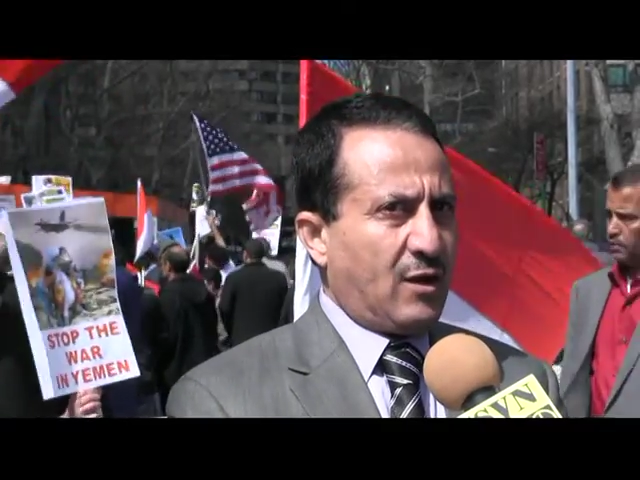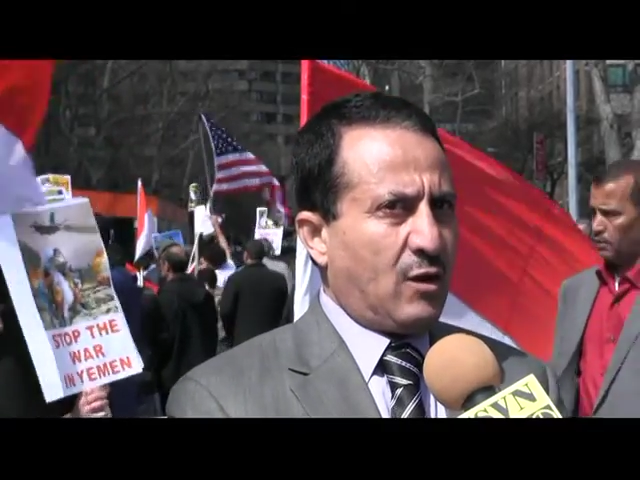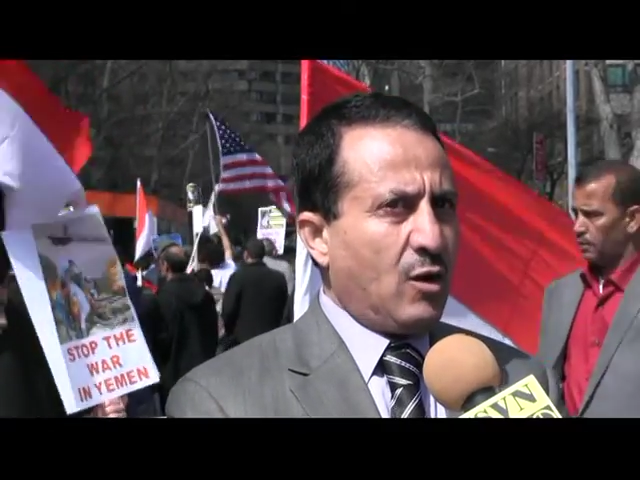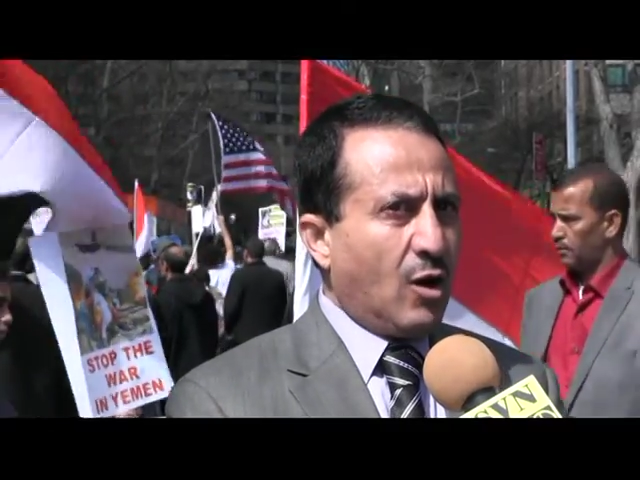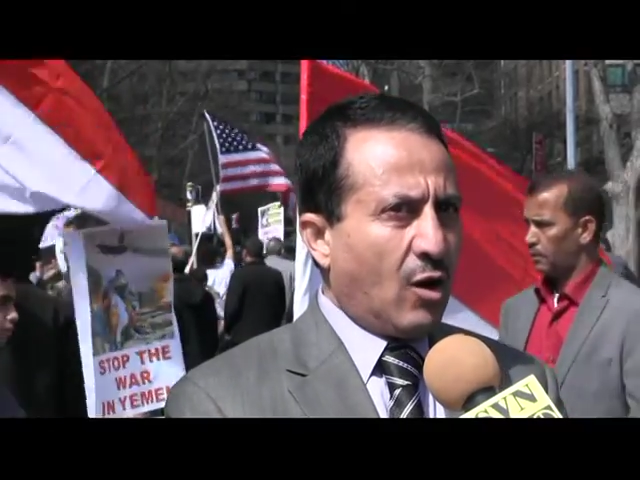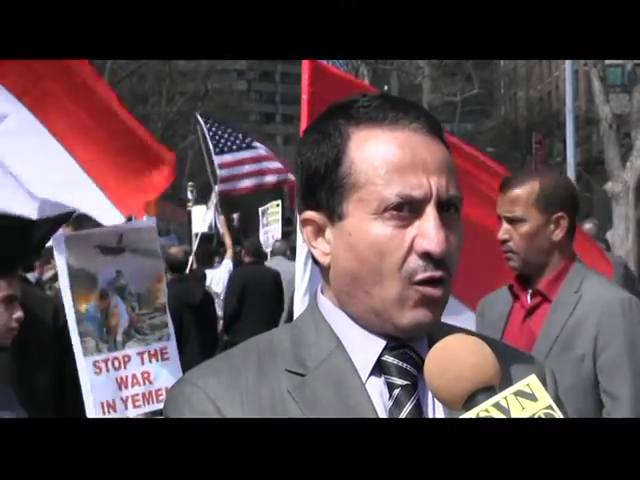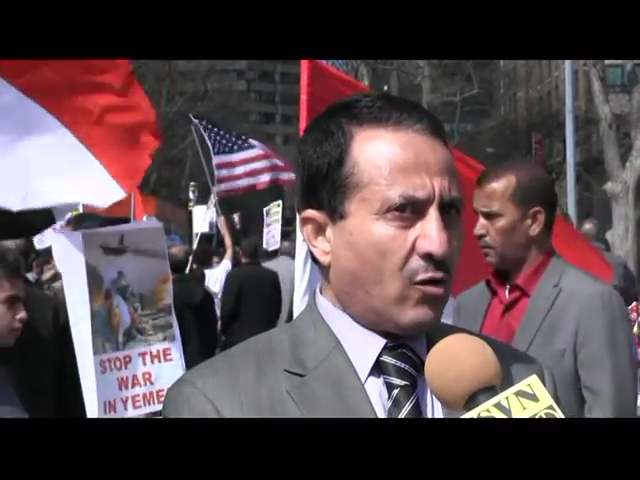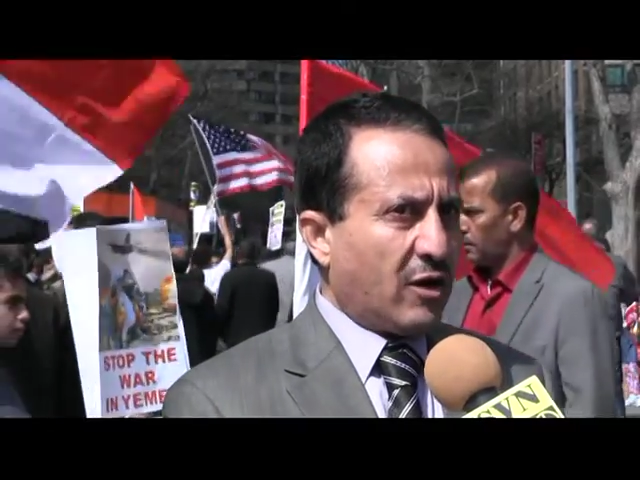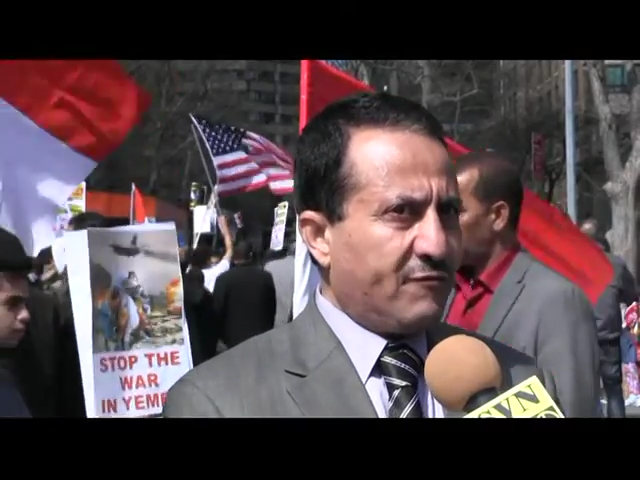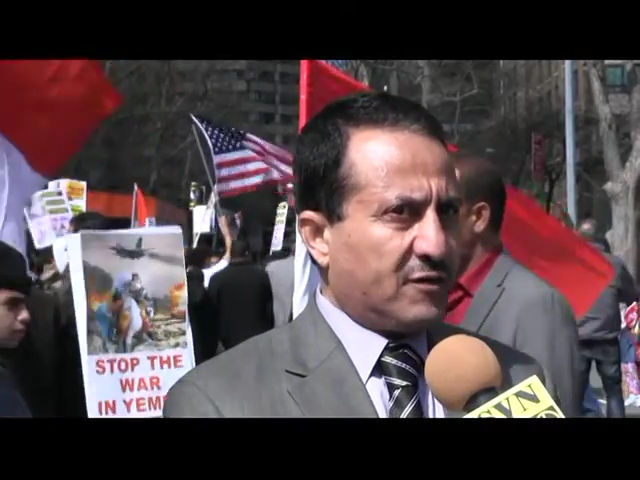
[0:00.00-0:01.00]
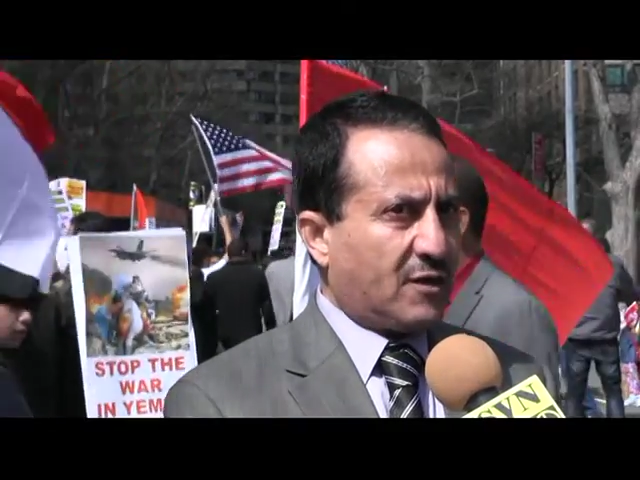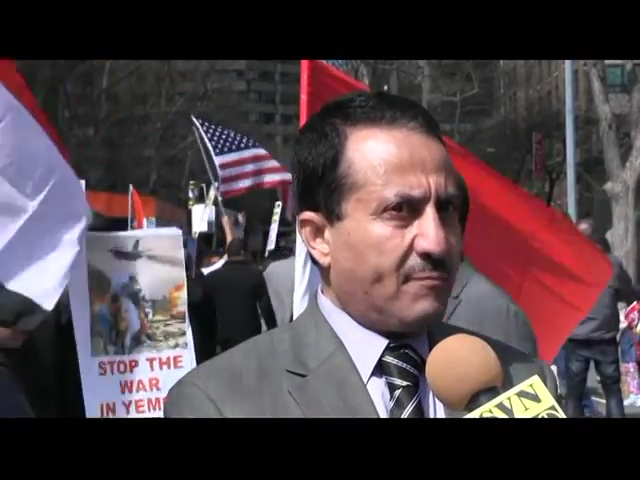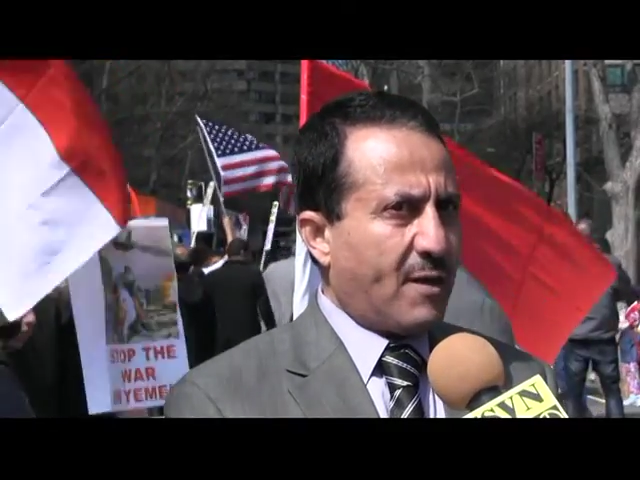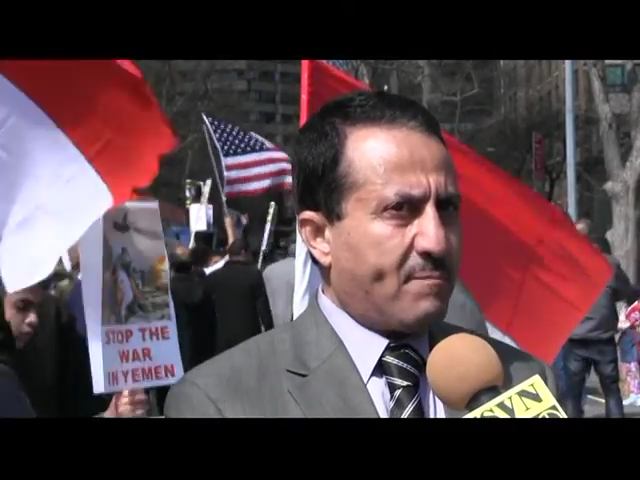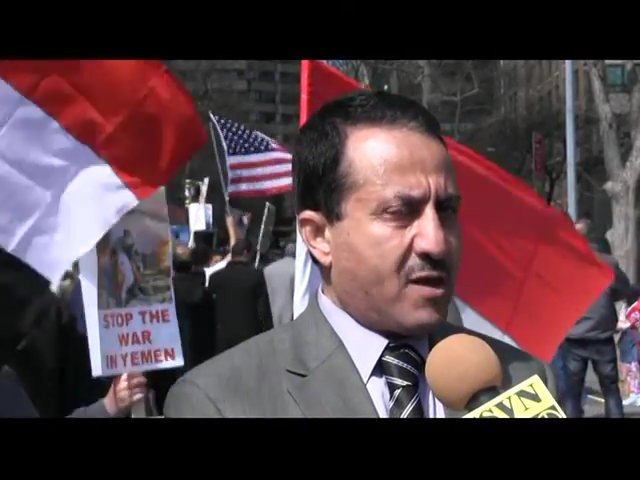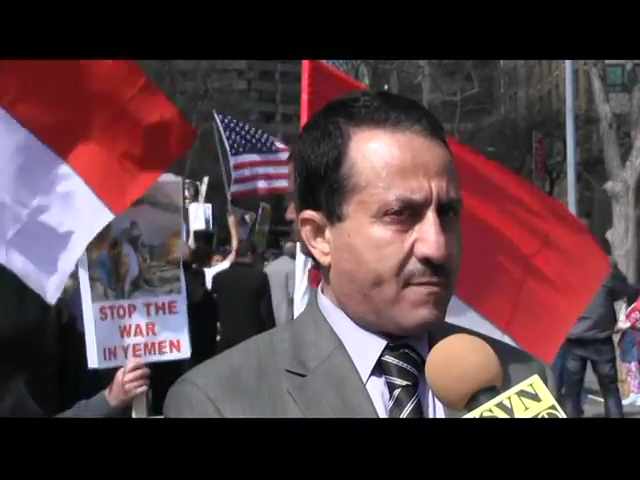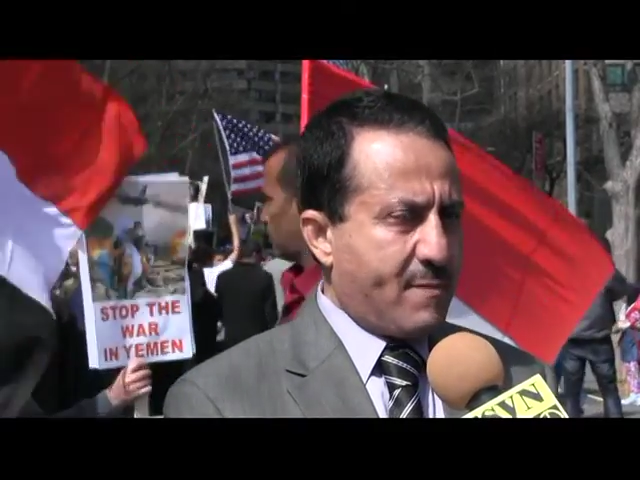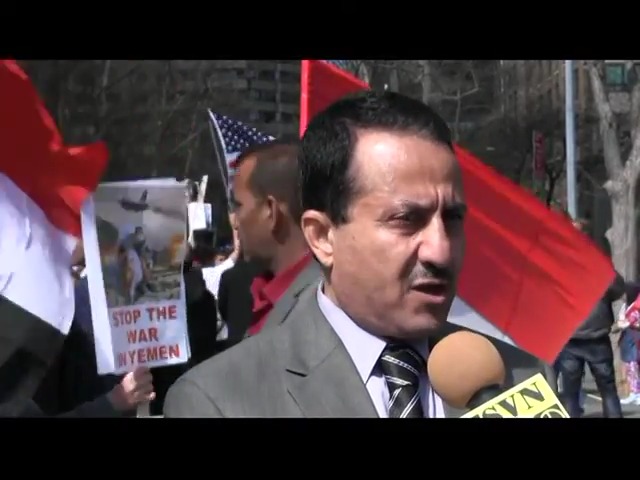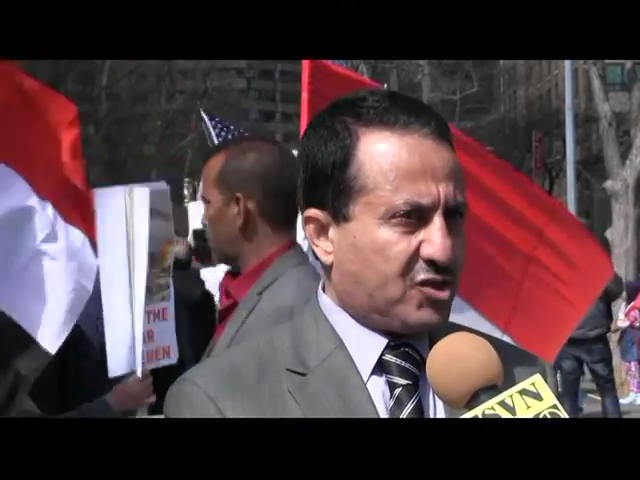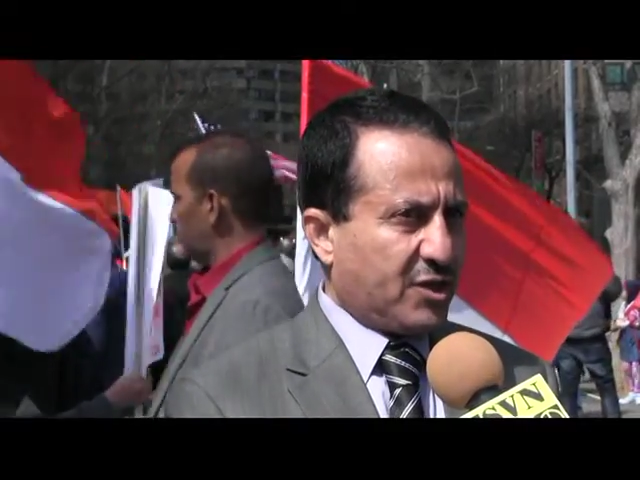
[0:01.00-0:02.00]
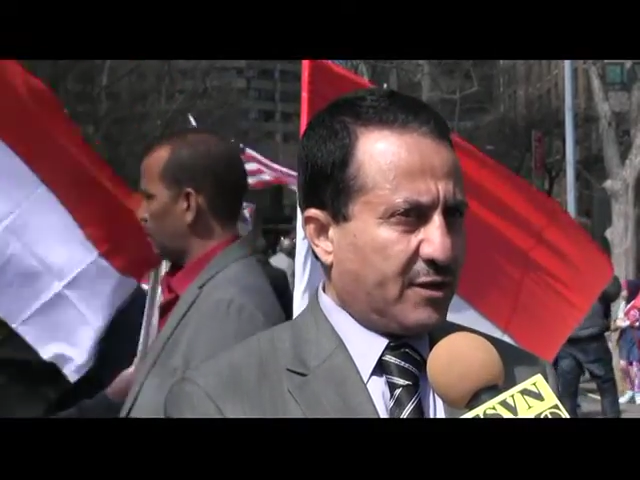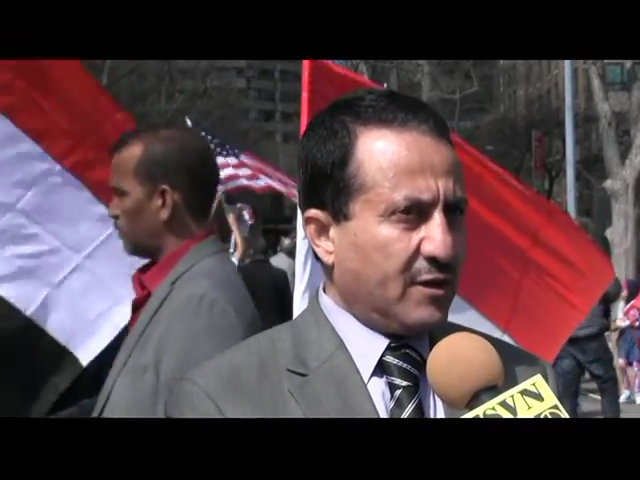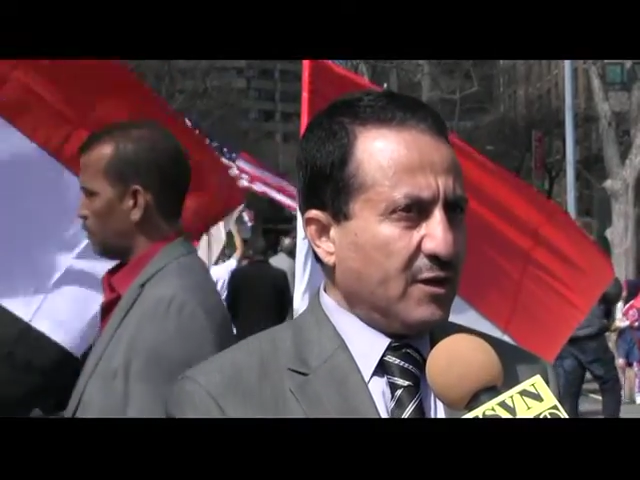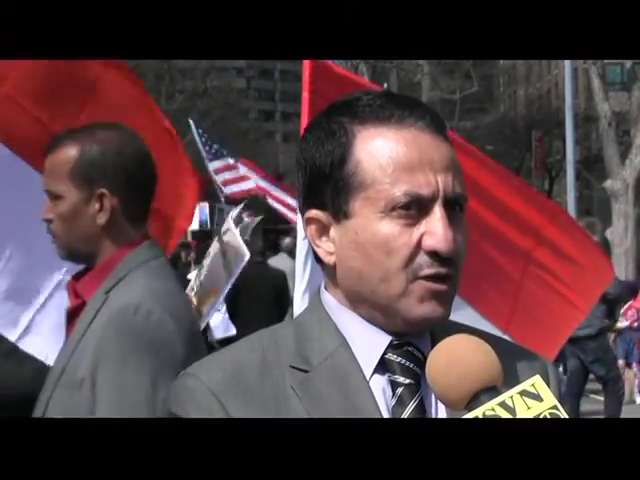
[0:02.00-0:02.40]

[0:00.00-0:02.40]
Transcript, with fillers: law give them a permission